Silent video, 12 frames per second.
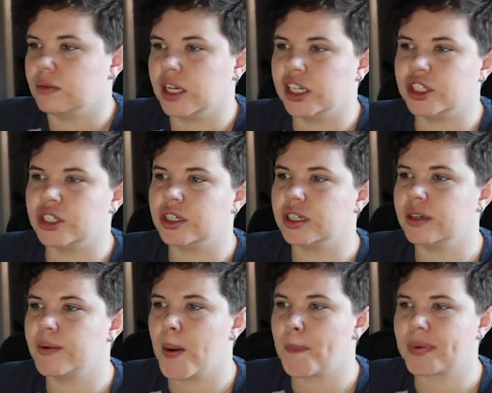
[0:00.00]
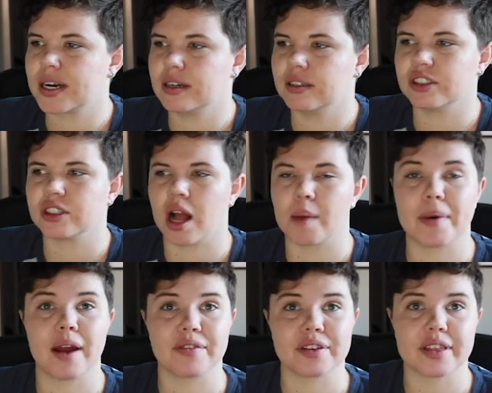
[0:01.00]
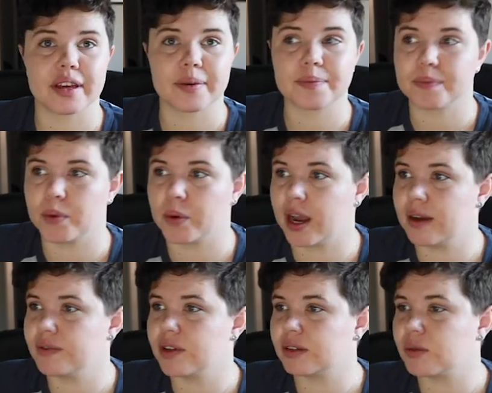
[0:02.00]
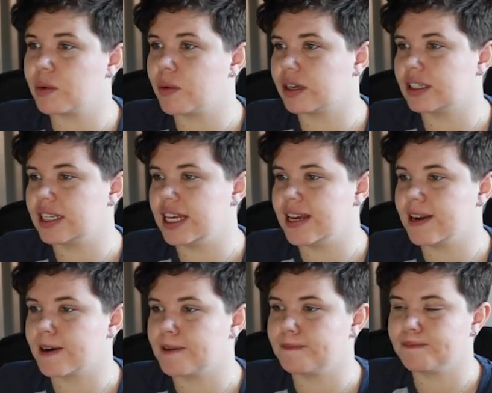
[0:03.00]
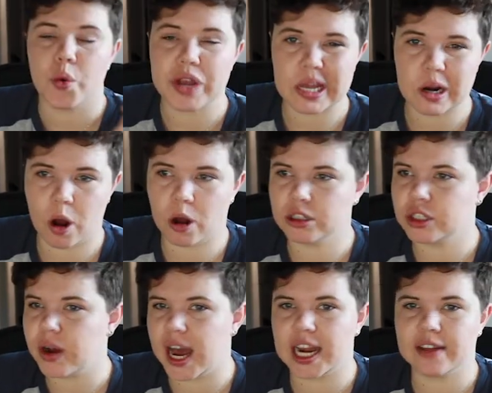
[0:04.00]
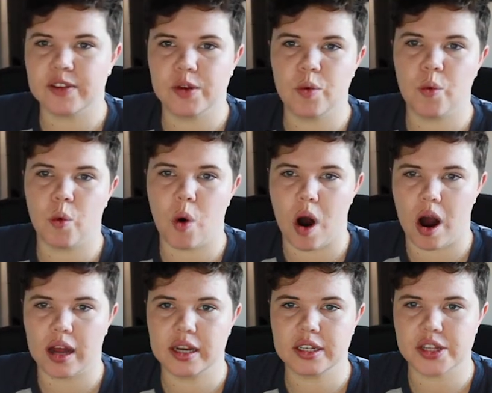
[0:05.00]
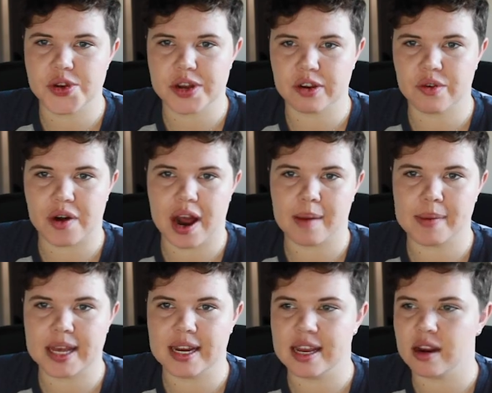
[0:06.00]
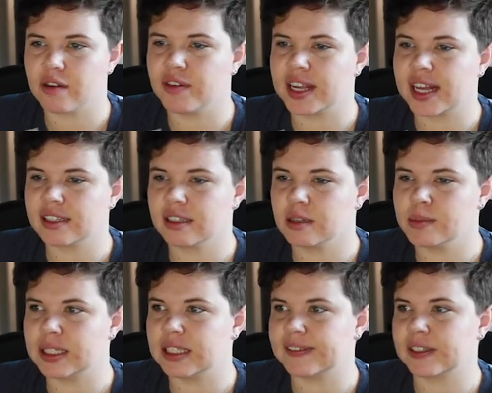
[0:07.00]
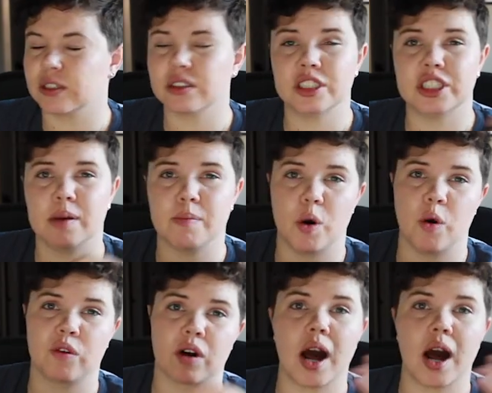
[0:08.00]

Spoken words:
it should stop everything. Okay, so that's what we want to see here. We can also add, if you want, you can grab in here, if it gets a little bit difficult to jump over